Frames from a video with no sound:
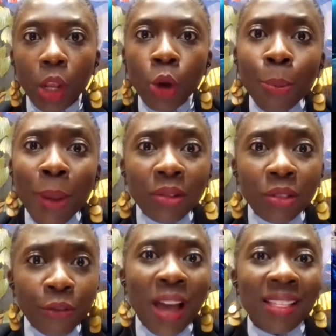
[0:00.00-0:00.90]
about
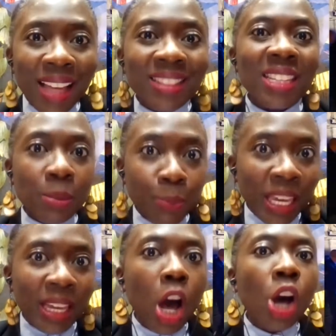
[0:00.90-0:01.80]
the fact that this
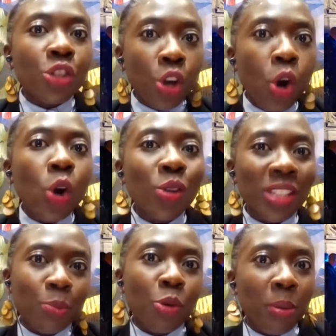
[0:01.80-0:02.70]
bill as a whole
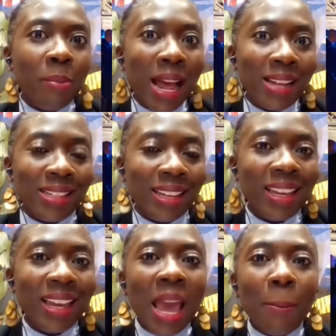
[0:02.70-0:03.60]
is
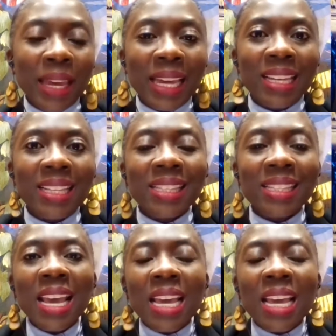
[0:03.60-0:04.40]
problematic, because